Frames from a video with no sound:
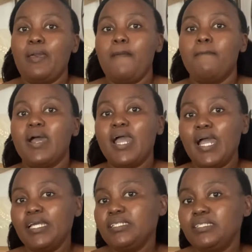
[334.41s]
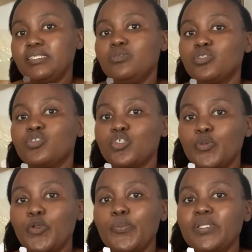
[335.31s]
my ID was
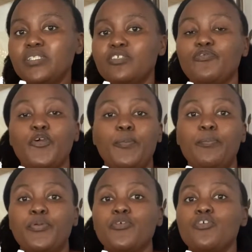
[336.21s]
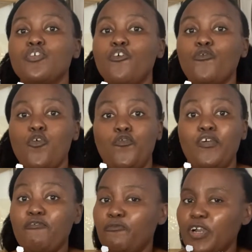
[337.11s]
documented for a period of
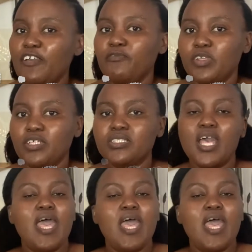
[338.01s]
over 5 years,